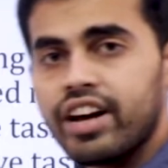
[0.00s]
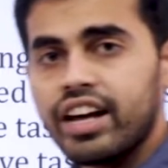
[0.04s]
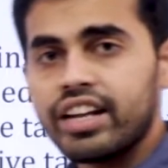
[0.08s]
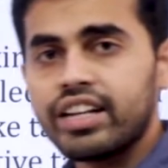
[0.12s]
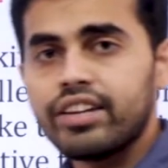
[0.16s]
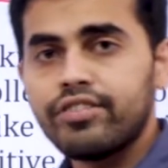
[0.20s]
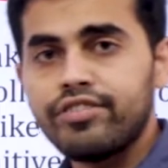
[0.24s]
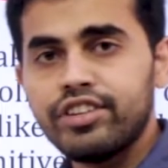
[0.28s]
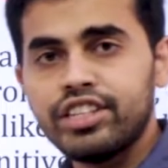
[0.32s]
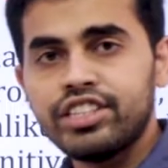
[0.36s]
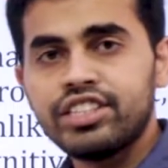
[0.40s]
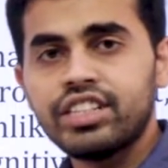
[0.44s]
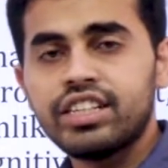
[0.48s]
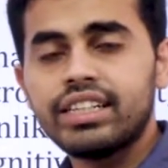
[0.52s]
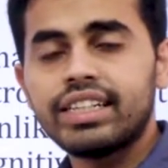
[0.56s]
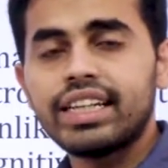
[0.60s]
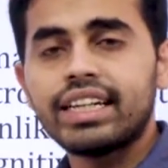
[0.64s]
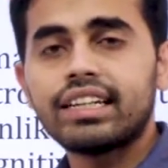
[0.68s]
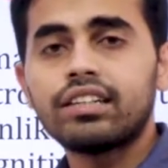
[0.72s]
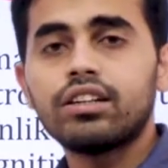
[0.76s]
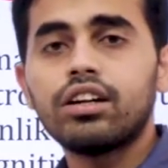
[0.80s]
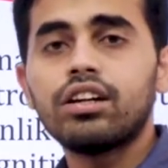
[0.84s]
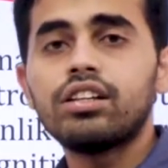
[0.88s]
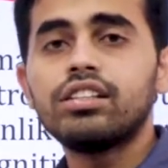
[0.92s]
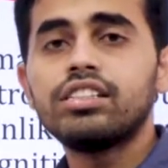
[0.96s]
artificial
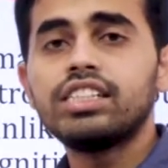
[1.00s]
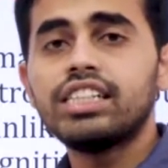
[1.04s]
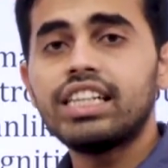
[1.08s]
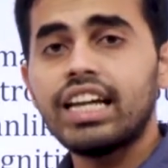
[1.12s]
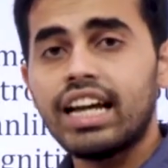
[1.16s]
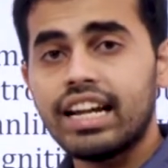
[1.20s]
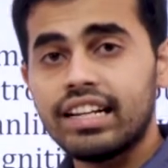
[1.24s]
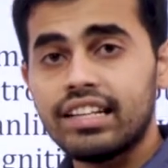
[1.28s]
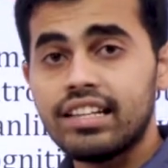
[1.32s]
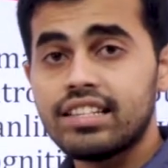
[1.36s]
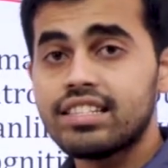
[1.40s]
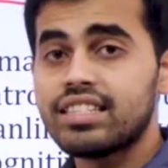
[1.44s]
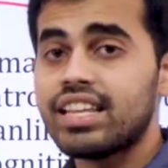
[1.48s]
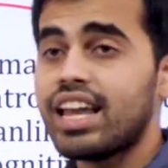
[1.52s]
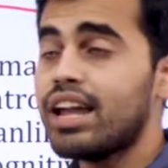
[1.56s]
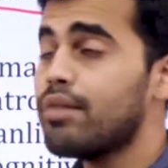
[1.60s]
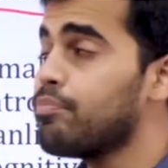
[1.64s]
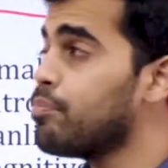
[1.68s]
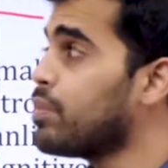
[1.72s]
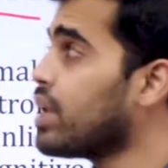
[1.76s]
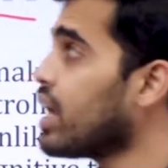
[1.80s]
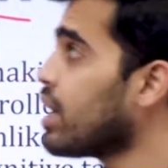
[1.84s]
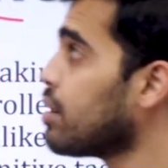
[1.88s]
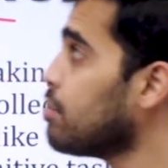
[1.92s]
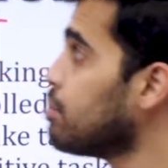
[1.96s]
technology, at the
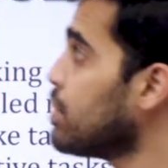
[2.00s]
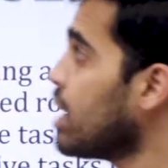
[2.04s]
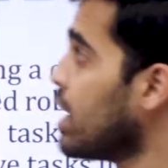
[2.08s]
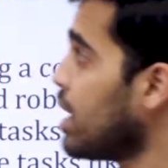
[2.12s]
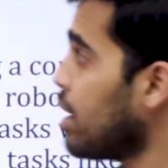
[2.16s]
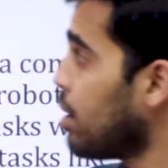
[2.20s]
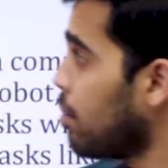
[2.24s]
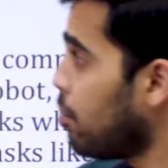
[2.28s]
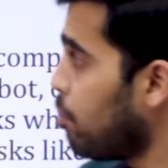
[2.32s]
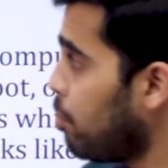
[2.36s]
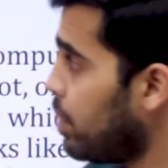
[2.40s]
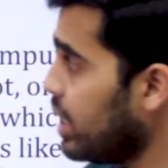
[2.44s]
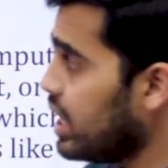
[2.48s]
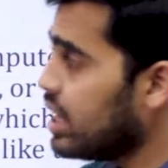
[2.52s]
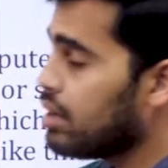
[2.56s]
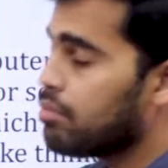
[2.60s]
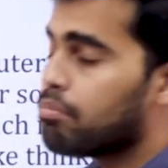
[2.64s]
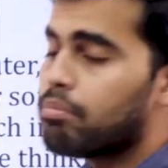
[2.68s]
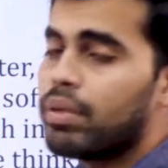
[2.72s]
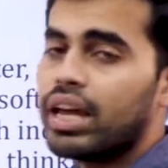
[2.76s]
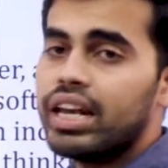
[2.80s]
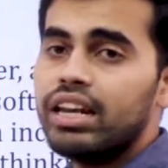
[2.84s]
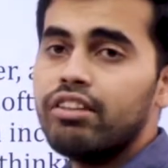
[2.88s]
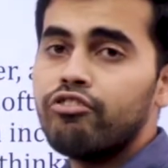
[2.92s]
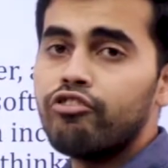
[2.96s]
same time
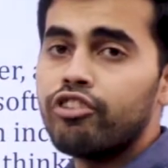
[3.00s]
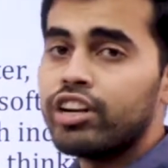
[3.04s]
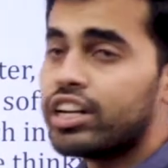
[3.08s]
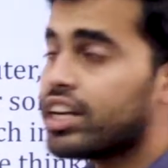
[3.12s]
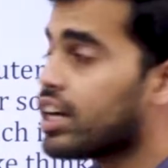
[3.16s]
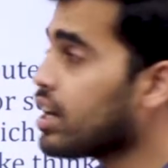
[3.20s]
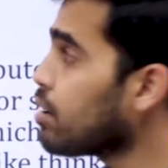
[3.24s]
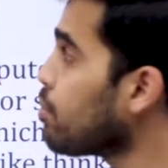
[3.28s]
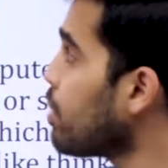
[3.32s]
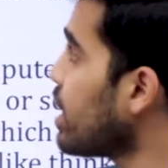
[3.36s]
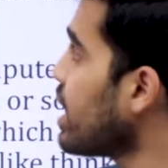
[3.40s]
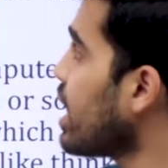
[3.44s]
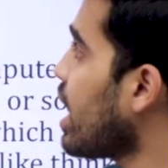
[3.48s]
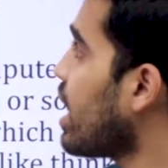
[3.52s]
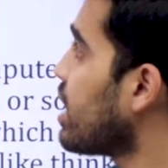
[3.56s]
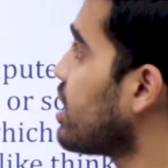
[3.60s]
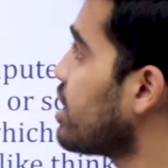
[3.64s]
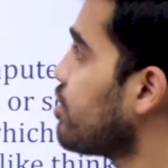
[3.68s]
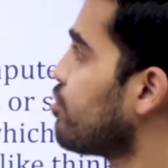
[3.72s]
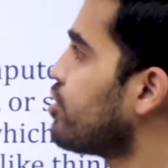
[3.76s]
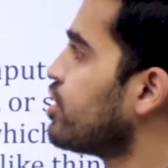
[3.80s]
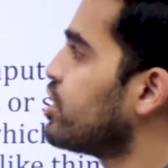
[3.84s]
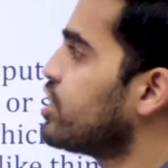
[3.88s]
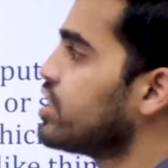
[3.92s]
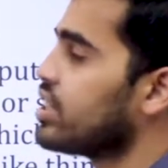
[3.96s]
being benefited by
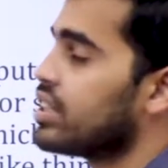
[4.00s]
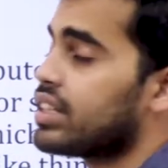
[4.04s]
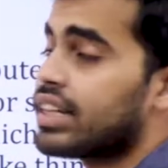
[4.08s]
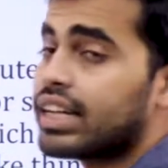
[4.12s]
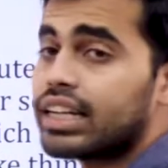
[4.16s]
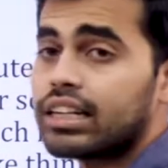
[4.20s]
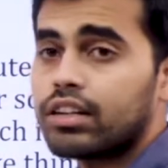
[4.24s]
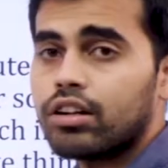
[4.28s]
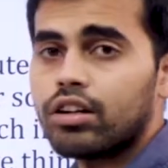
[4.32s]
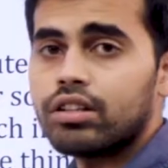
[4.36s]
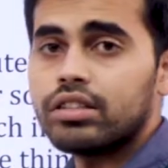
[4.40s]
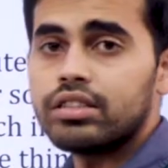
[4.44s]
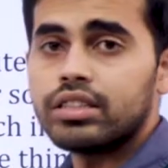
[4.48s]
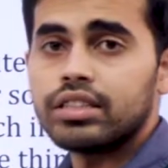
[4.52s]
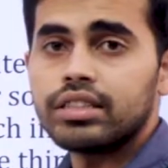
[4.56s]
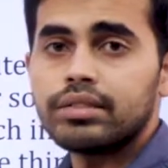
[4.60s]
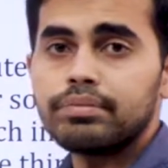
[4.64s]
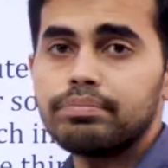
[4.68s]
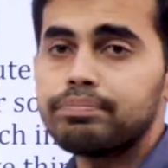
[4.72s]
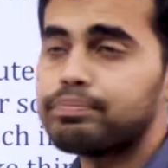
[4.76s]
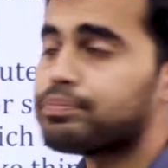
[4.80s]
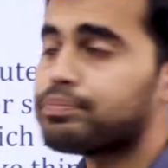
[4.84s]
artificial technology.